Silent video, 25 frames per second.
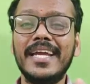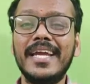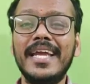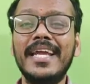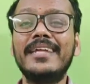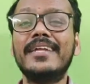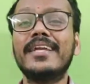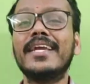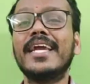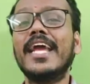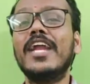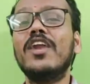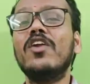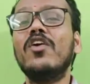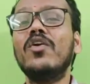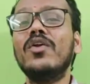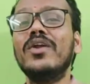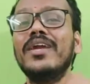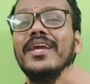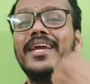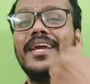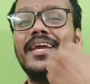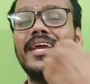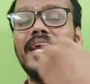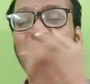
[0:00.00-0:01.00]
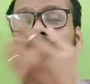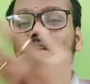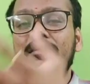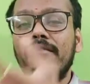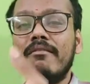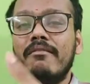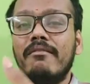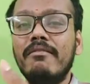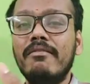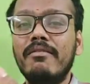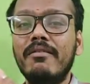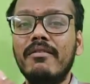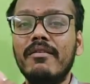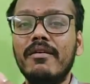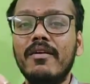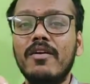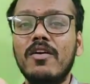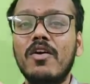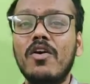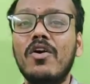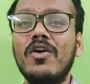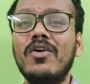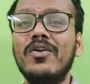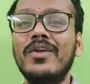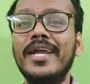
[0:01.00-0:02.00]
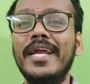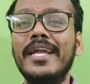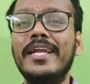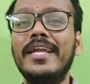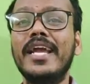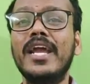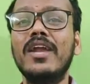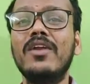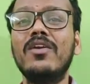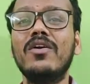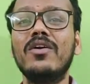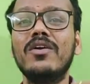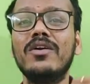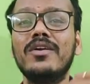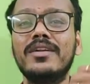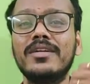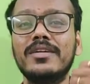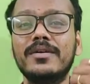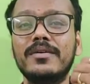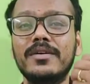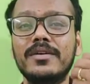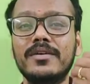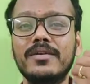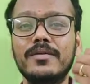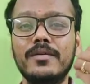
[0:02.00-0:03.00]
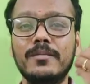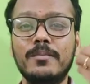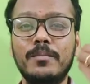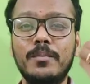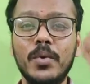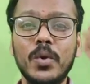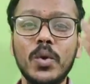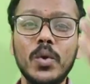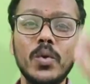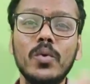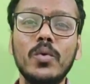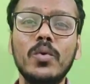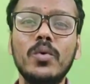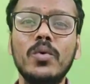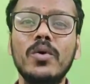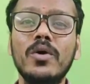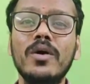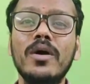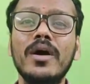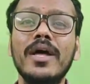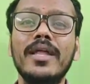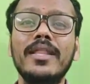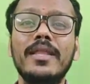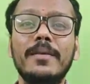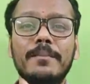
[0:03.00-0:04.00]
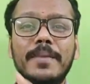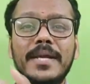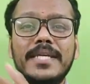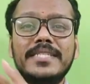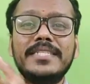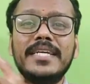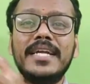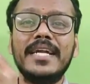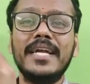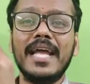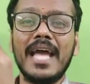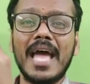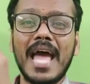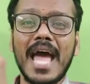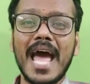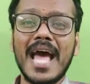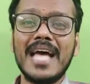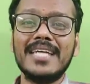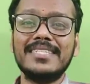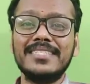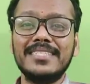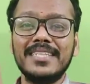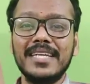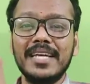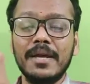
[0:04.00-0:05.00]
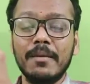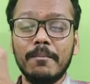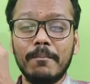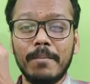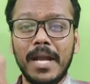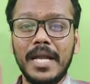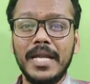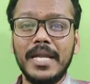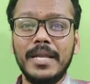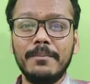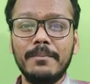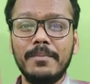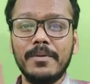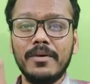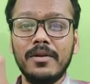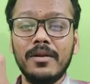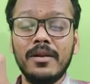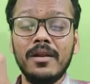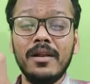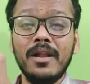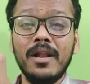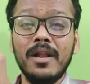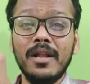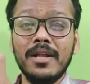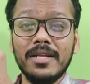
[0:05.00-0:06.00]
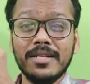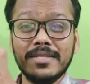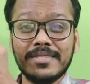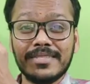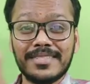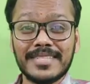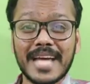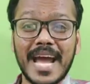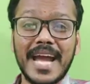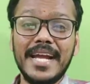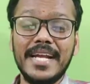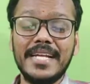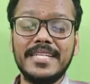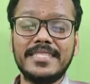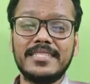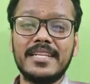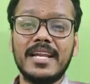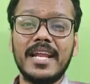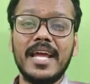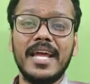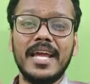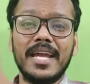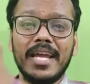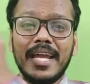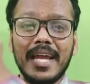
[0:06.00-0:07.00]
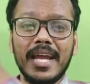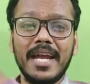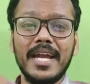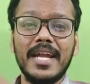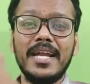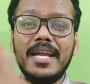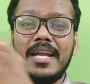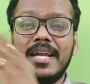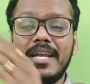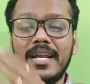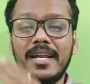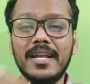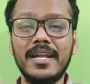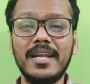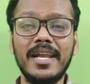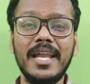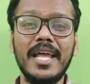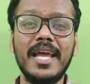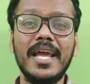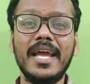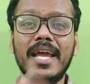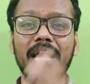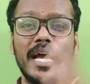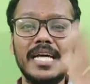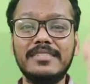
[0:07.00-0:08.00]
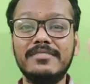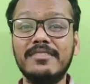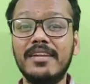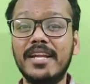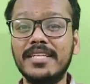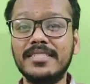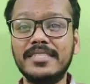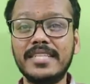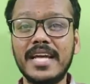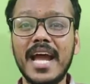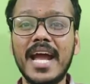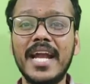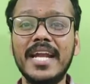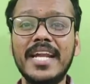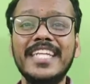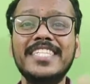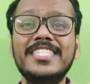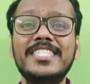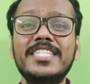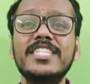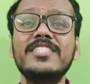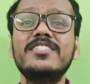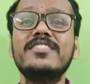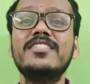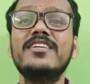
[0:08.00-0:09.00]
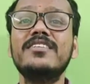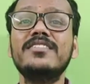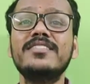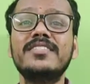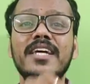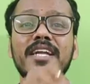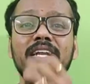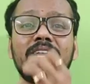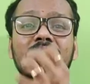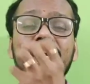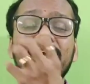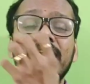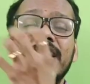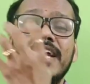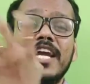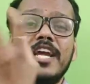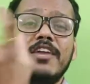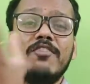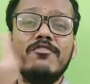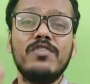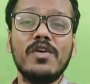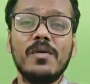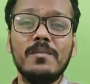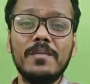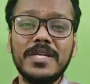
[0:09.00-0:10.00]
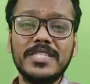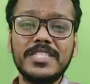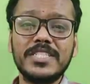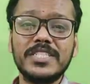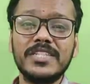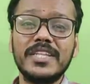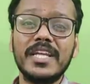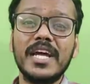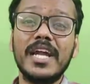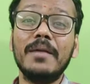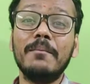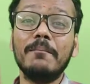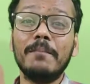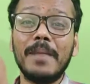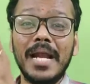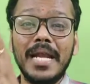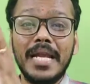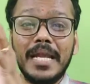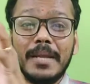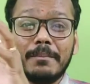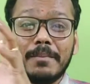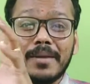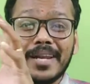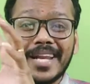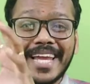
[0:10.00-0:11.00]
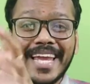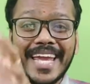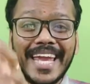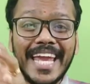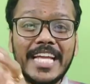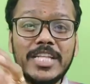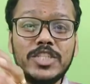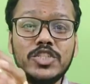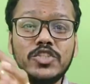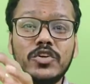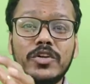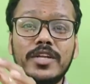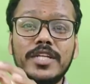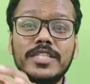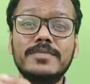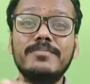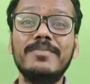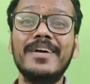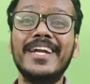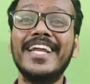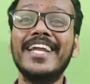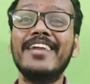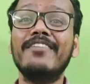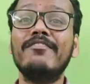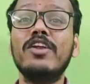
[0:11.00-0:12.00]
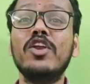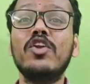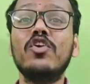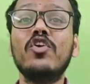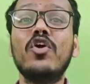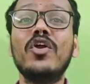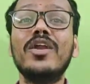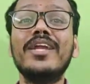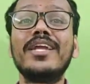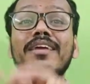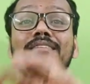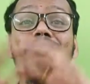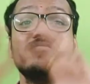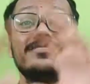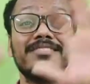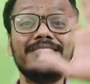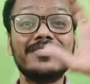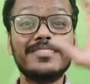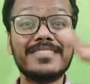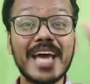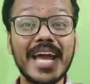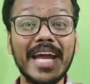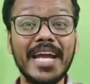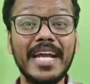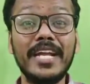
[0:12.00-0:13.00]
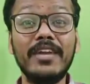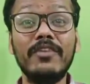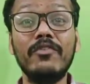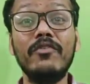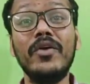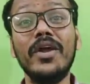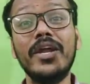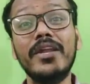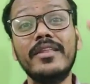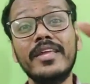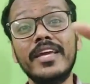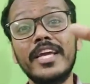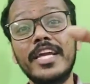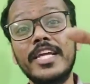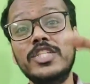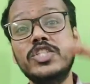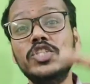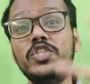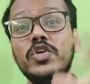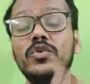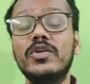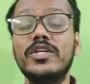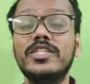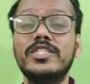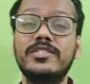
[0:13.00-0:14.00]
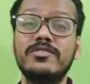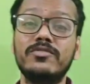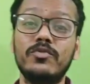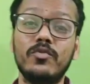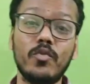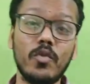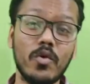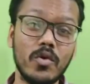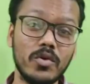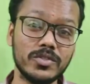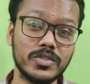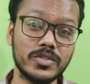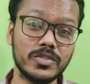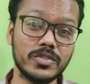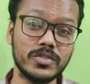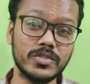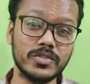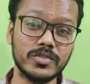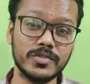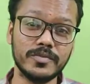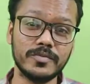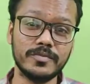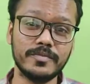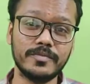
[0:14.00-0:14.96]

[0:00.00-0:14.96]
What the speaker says: it cannot give or it cannot prove the patient has multiple sites like head, leg as well as hand. It just gives an information that multiple injuries, but it will not give site where the injuries was,